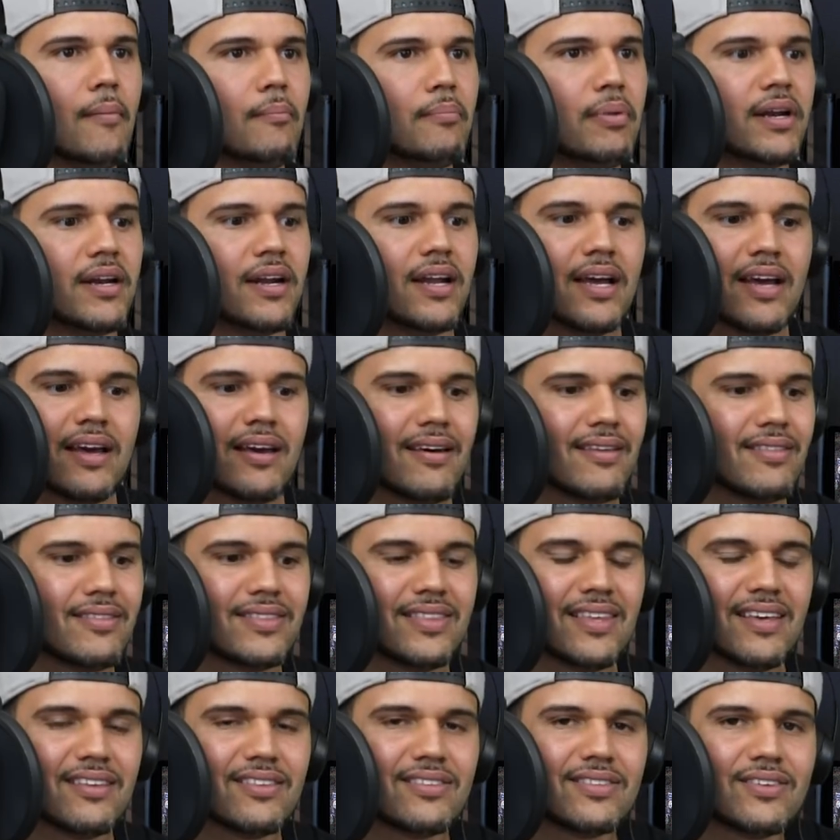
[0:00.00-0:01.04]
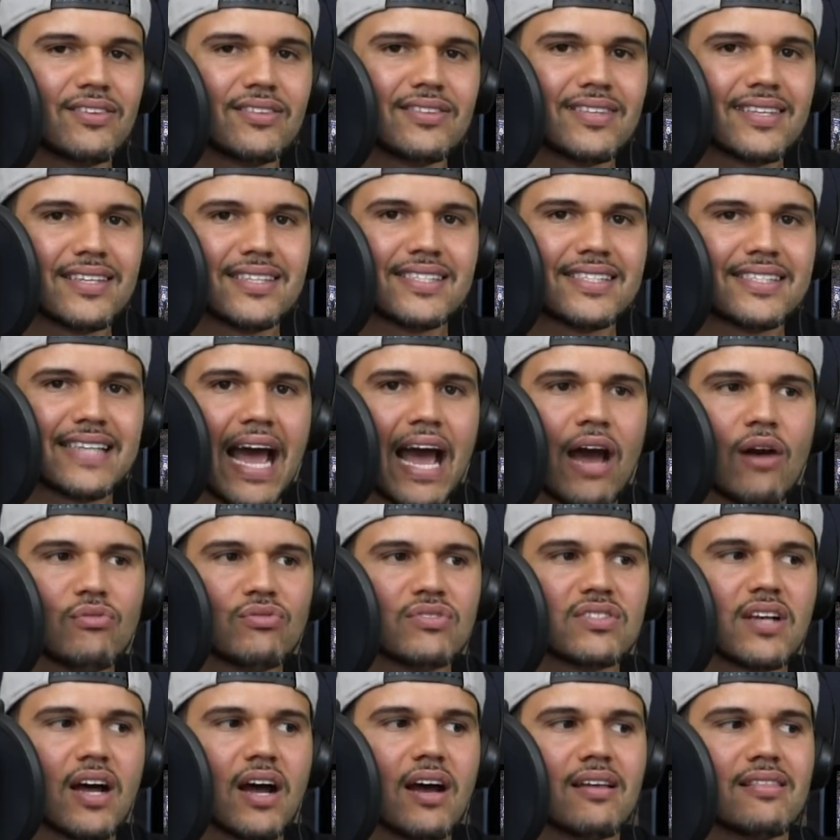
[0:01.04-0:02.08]
But the
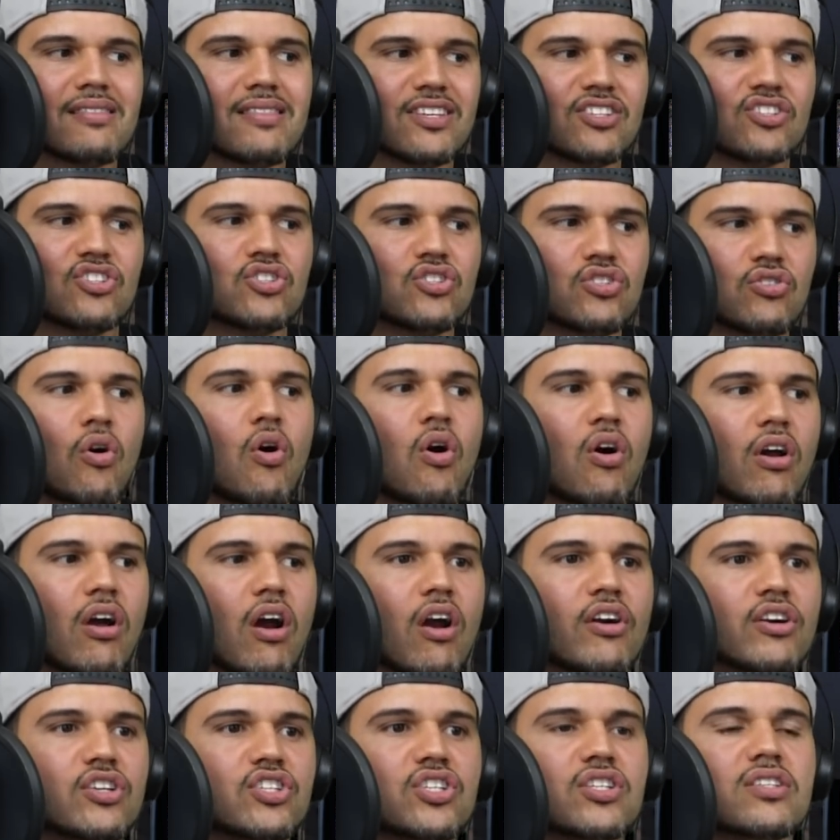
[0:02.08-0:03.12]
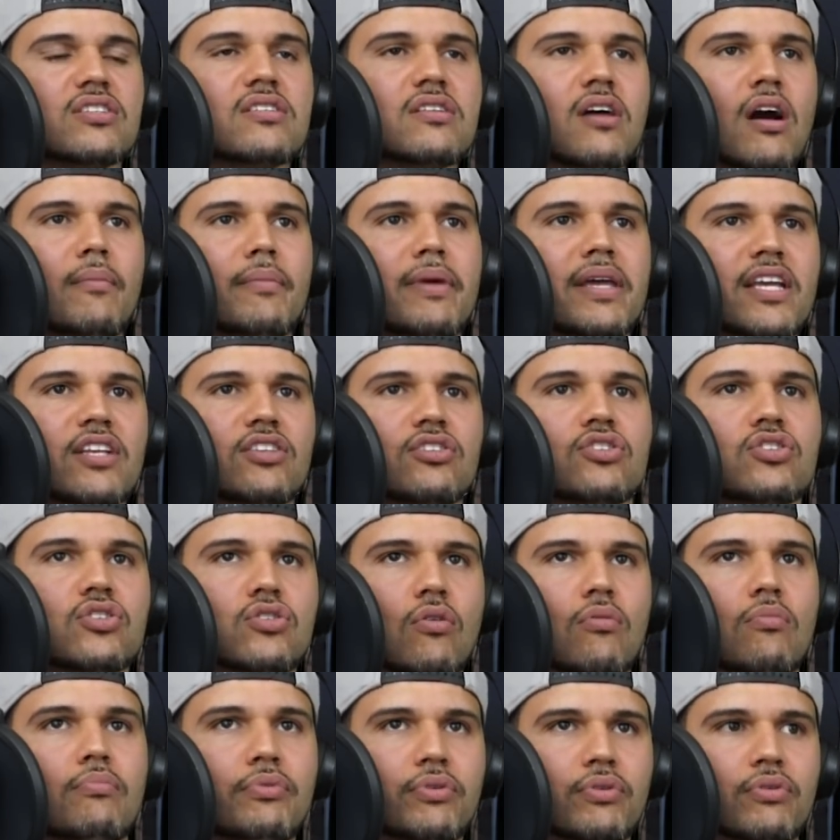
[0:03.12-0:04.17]
sounds on this song are just coming in
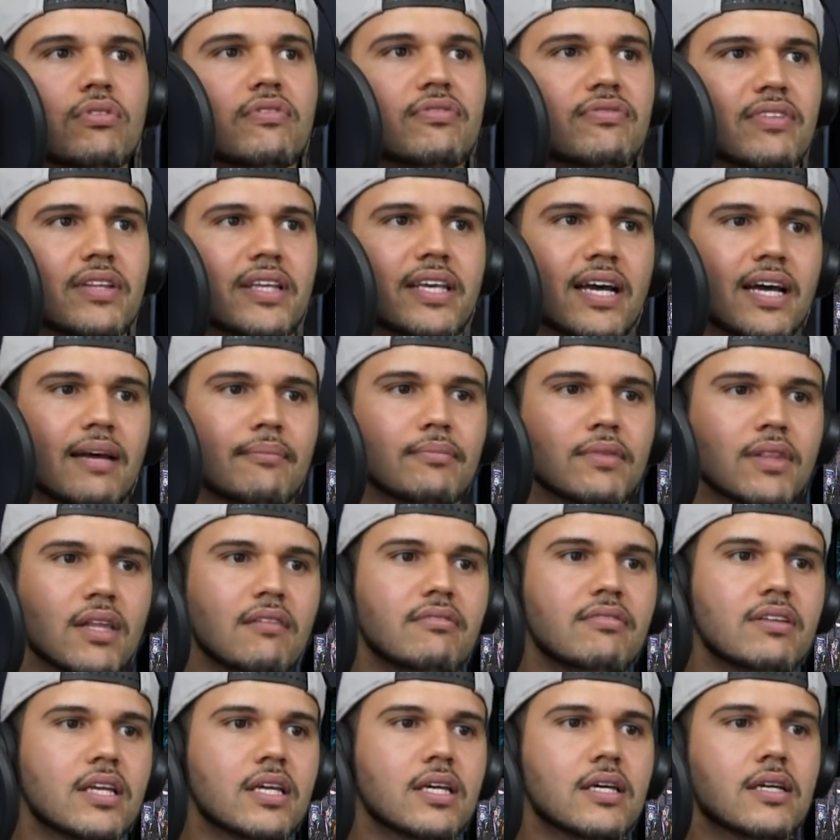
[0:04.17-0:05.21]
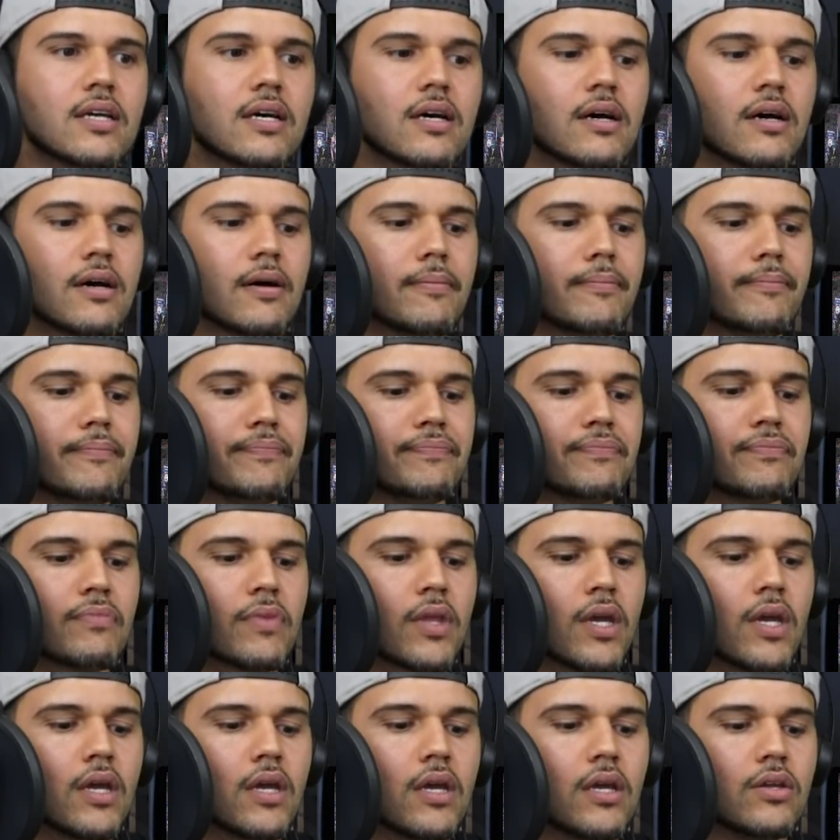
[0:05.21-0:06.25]
so beautifully. I'm loving it.
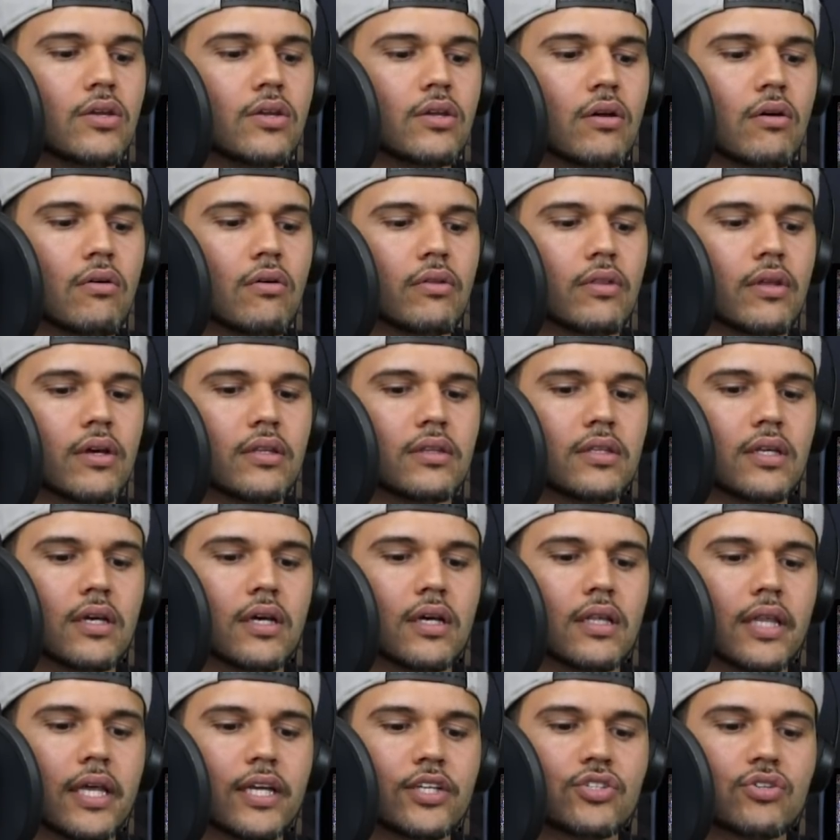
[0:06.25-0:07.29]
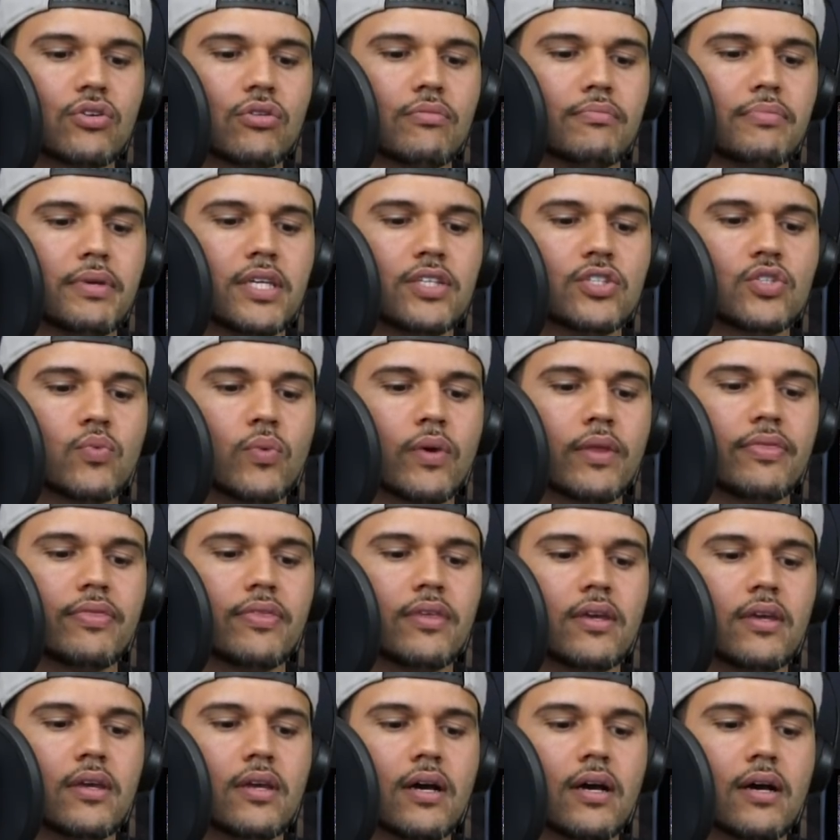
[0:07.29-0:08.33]
You know, the electro beats with
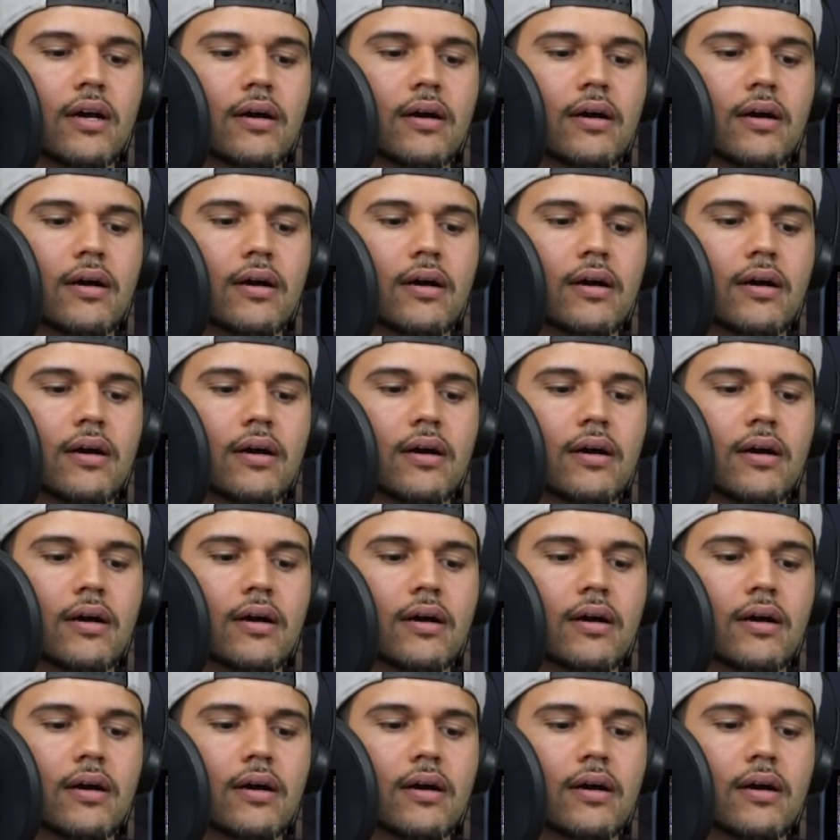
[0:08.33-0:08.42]
the